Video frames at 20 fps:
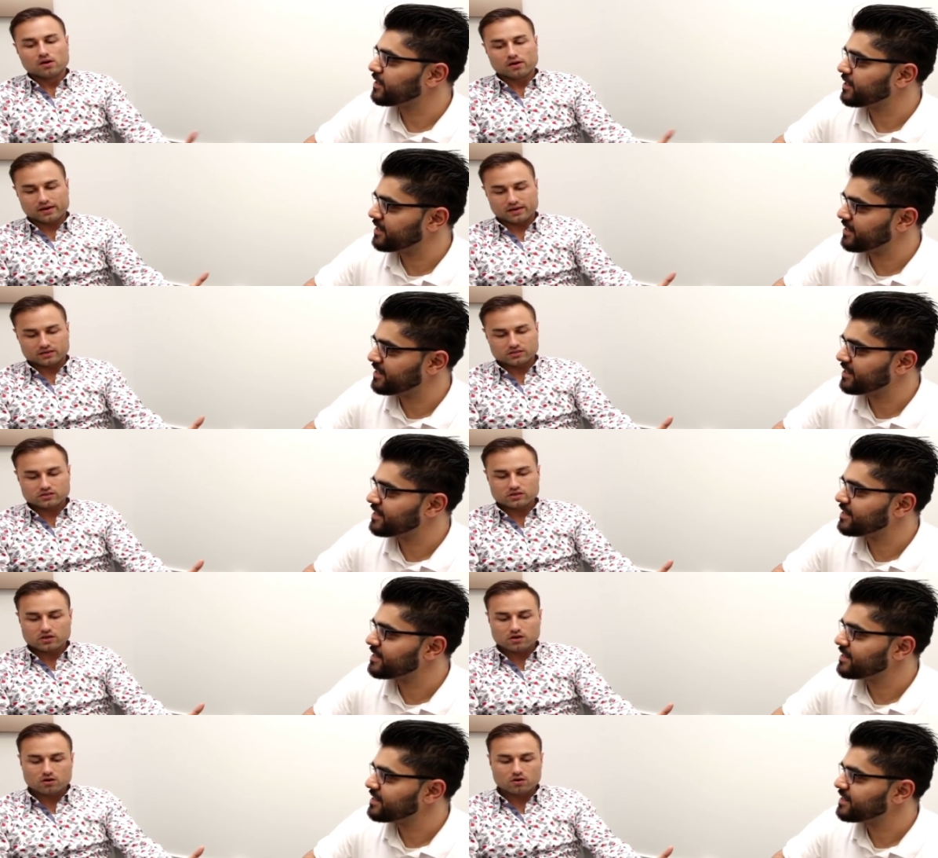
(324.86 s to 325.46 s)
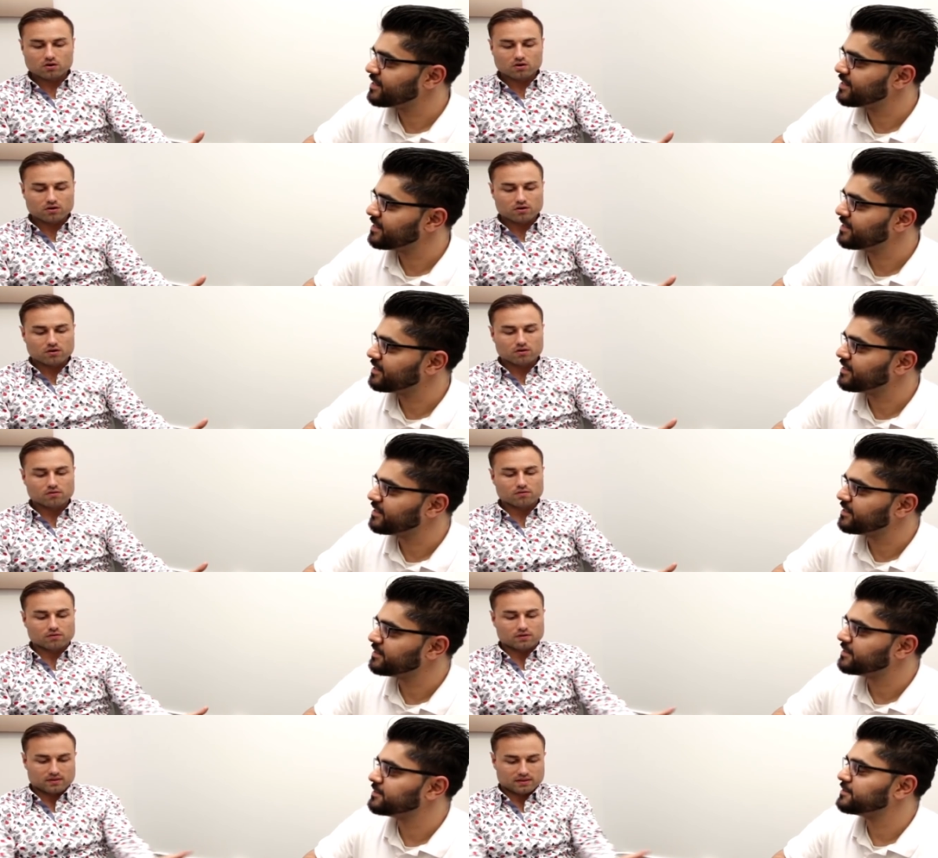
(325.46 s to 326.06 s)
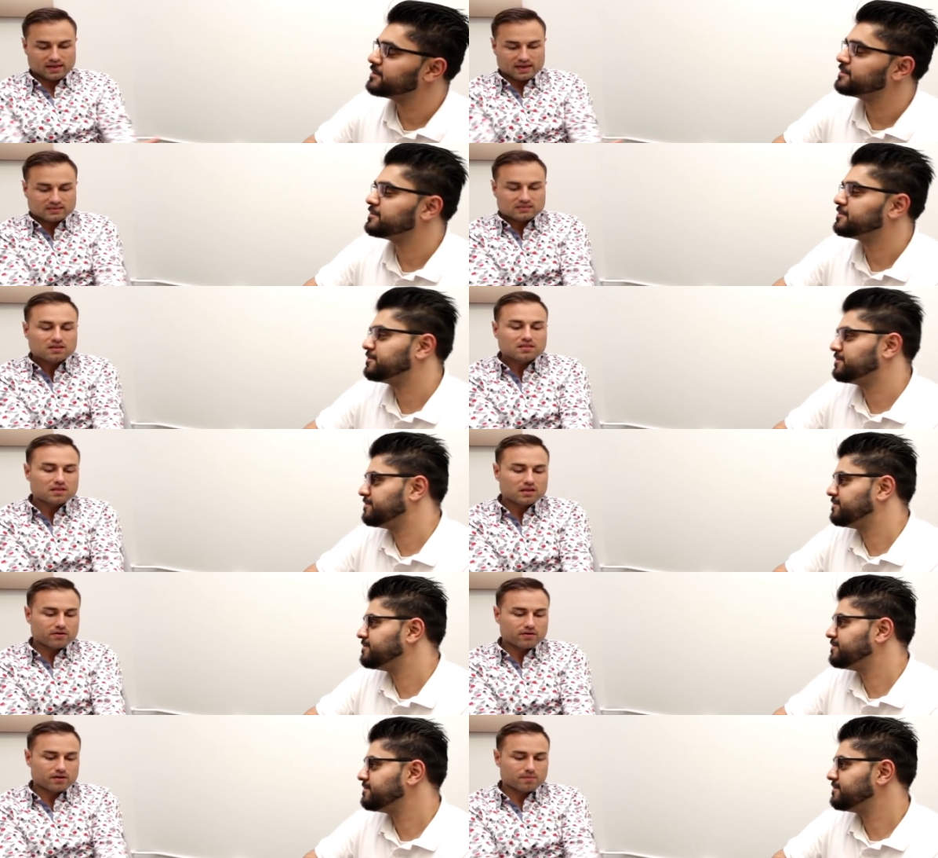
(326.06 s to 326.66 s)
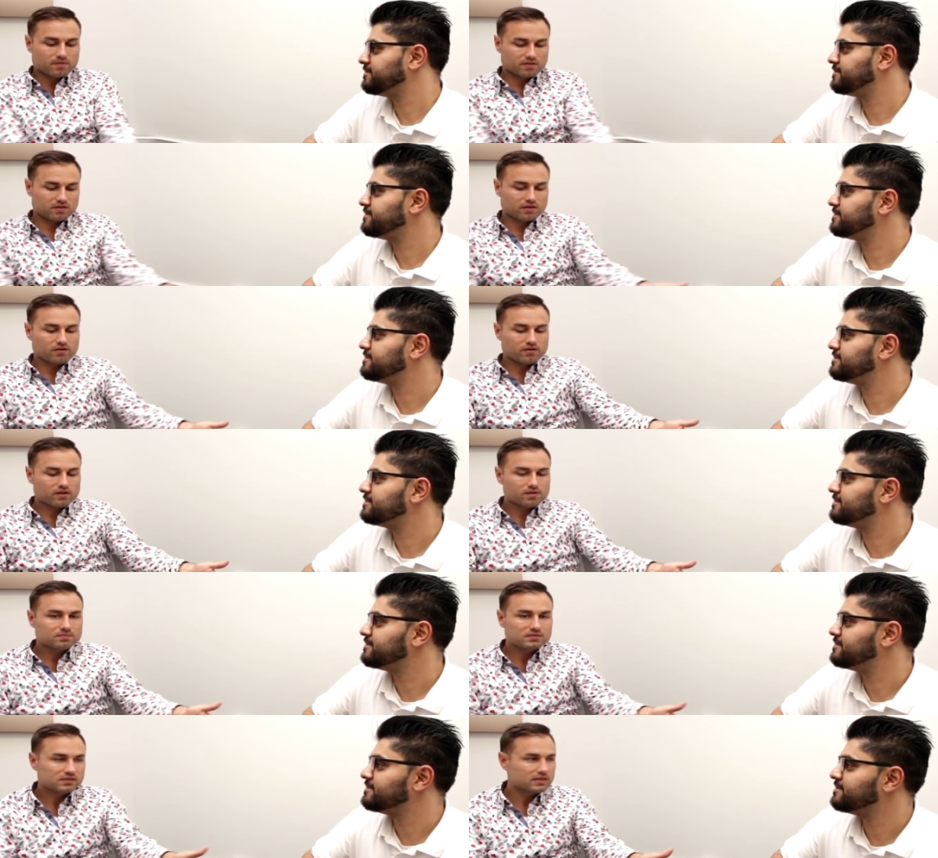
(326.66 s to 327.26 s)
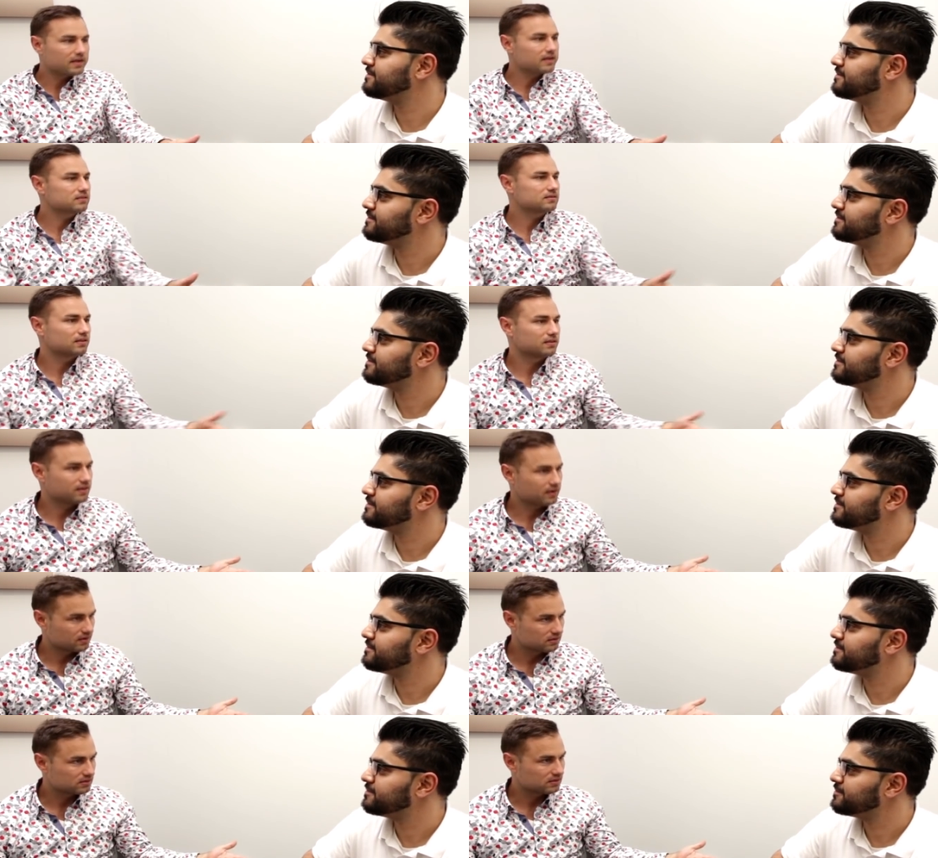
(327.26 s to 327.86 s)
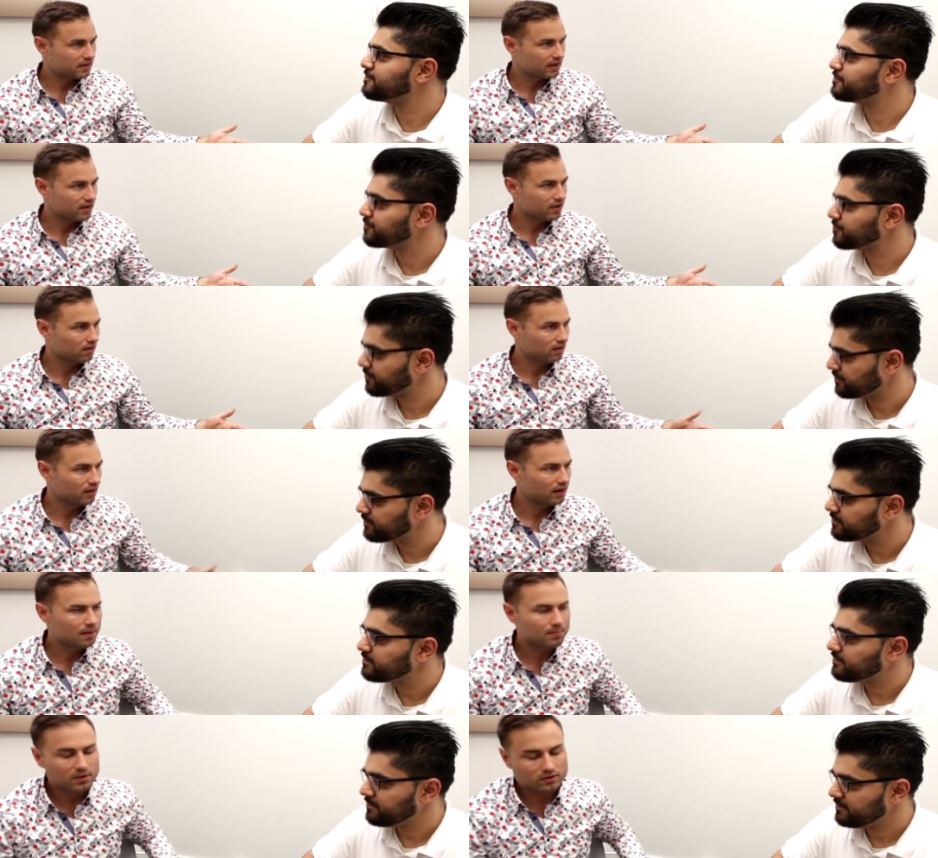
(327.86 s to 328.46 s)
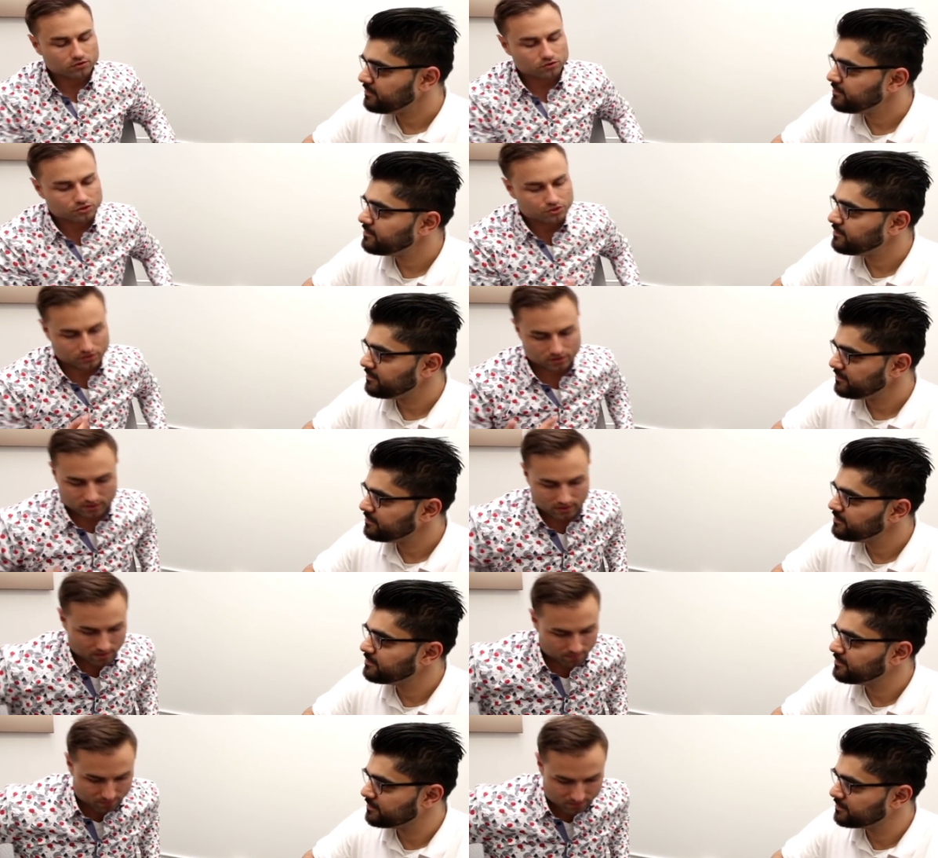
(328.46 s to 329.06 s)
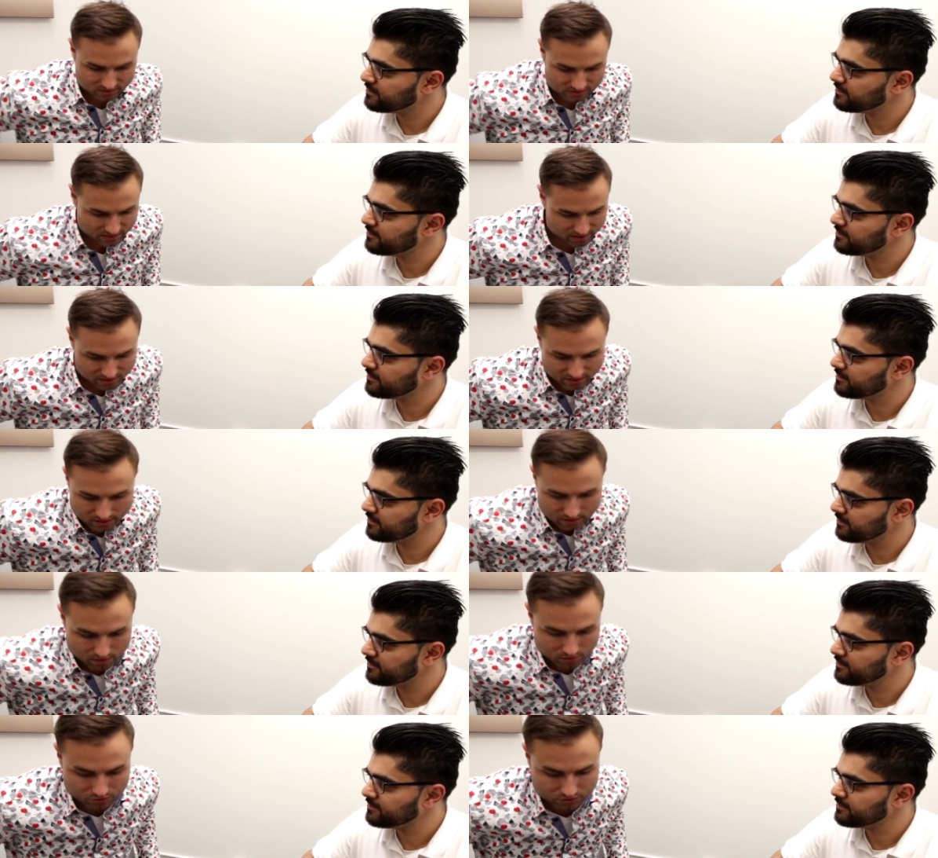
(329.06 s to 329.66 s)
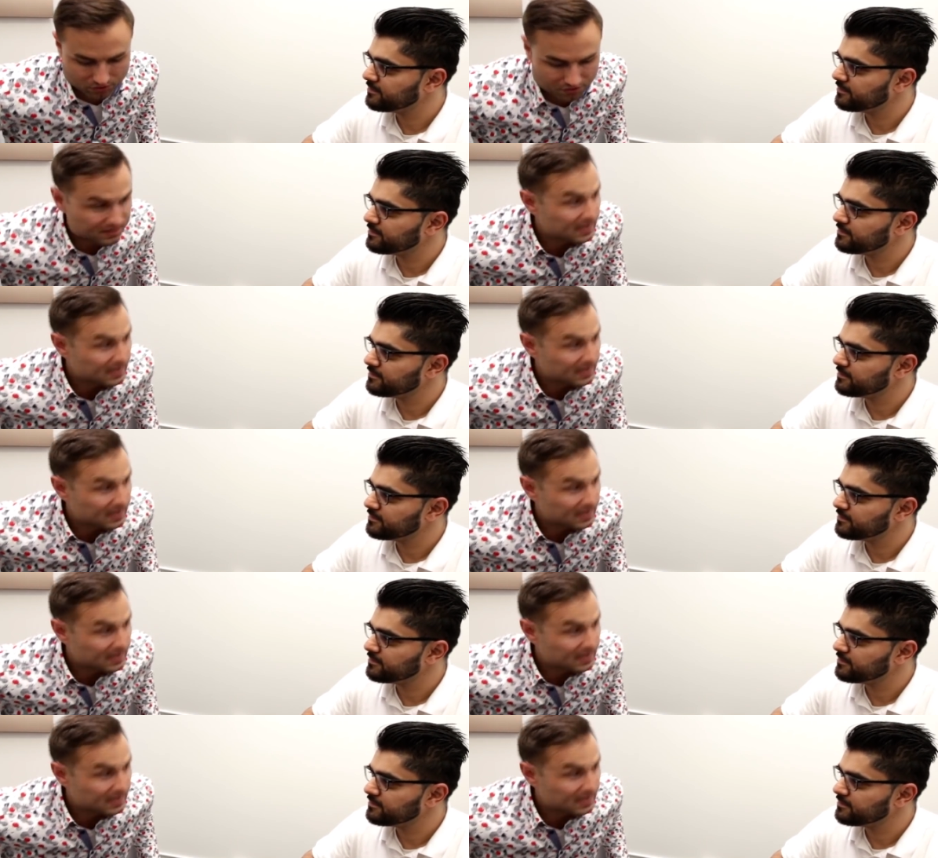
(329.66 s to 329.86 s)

Speaker 1: Okay, so you know that's Ethereum. Ethereum states that they can scale, and I'm not too sure the numbers. I think it goes to